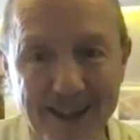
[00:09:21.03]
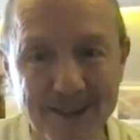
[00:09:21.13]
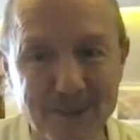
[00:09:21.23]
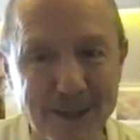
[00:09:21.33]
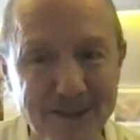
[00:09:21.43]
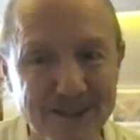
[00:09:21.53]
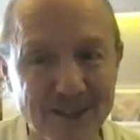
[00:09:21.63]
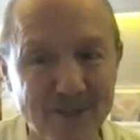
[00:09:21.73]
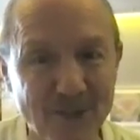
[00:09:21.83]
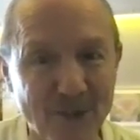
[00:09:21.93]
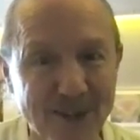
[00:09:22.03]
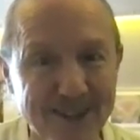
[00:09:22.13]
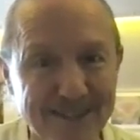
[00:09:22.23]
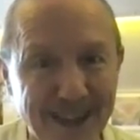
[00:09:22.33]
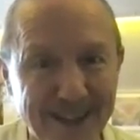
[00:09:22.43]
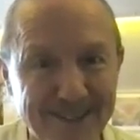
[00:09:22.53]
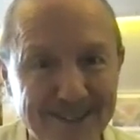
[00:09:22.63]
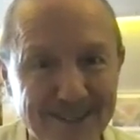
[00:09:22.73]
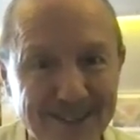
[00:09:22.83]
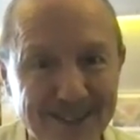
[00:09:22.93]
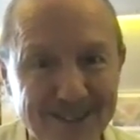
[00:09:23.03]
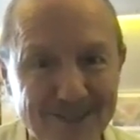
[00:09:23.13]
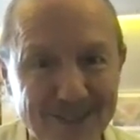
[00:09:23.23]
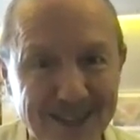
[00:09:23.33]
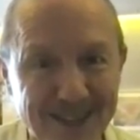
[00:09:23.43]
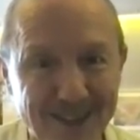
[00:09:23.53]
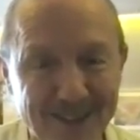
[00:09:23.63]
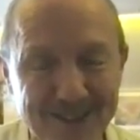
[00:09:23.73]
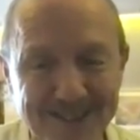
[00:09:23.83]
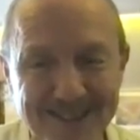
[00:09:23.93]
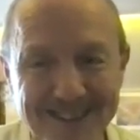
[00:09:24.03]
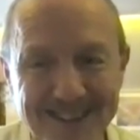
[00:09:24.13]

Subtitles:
especially if you're attached to these videos,